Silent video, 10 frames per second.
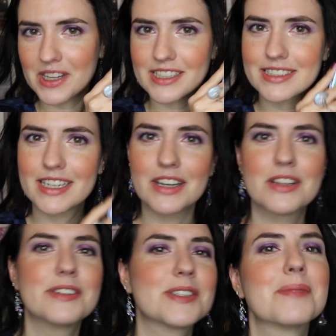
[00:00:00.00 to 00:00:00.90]
let's take a
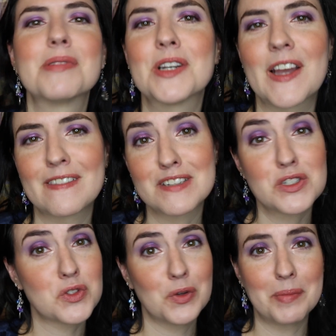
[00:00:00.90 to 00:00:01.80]
close-up look at this
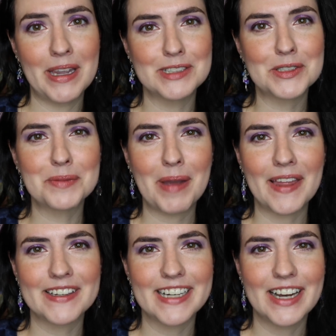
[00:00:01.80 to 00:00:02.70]
Solmane 2 palette